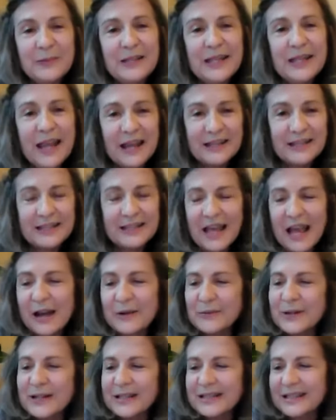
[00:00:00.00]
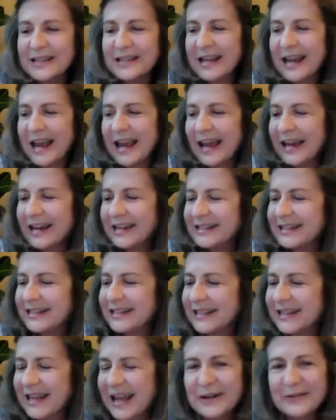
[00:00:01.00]
Yes, that was the cat.
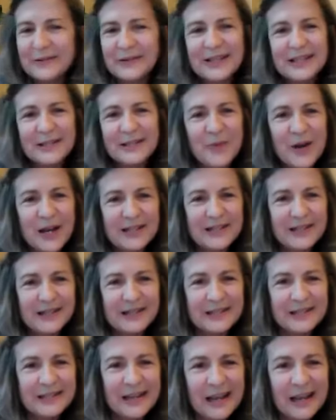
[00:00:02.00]
That was my son's